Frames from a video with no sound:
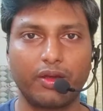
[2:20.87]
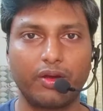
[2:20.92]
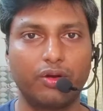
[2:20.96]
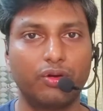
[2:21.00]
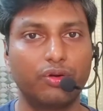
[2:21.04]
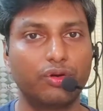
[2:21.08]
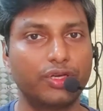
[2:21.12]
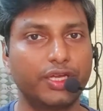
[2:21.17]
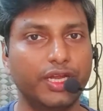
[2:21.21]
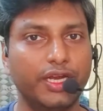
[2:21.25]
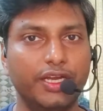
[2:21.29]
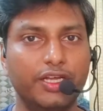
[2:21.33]

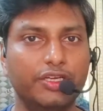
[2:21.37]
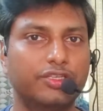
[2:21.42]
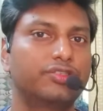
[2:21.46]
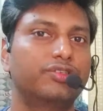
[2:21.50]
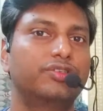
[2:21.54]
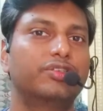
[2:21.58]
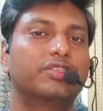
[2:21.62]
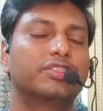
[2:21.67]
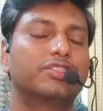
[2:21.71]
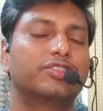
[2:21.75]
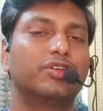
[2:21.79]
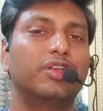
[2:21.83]
Okay dear
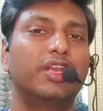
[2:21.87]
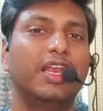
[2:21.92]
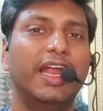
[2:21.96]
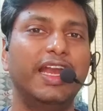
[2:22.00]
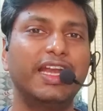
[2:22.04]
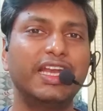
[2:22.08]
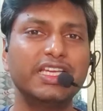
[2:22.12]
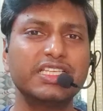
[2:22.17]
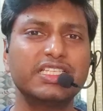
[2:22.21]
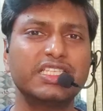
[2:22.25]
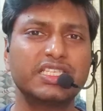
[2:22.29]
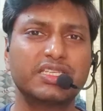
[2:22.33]
students, so
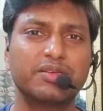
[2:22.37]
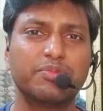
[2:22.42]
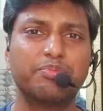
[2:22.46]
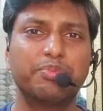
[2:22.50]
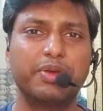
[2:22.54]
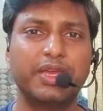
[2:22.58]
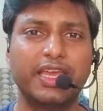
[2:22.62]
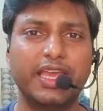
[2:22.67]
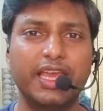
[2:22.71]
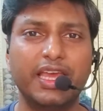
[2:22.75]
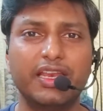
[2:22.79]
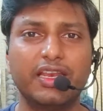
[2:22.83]
let us
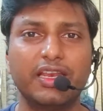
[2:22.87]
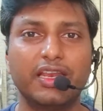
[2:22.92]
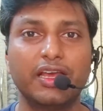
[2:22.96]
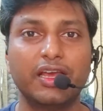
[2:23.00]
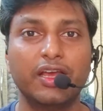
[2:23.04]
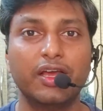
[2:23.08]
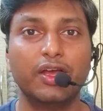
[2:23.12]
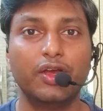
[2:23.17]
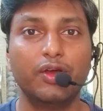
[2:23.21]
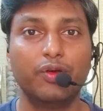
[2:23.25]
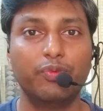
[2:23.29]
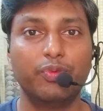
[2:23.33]
begin
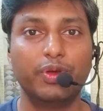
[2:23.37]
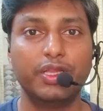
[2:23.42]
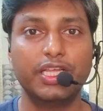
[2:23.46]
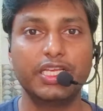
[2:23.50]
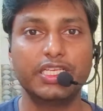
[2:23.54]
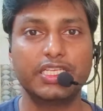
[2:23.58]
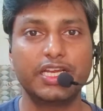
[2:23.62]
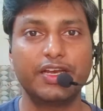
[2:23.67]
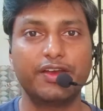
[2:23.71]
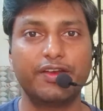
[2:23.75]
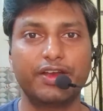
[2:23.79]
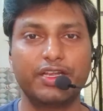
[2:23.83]
with
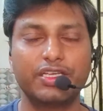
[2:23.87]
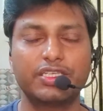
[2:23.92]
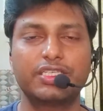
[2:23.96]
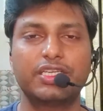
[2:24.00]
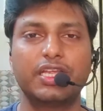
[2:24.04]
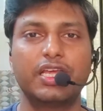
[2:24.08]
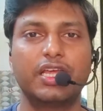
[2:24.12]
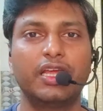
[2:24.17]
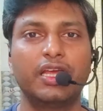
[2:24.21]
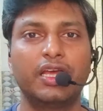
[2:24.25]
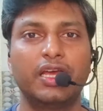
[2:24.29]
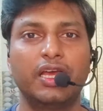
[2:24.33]
this
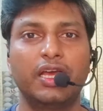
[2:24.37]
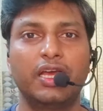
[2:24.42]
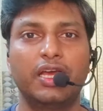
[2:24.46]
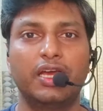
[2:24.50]
interesting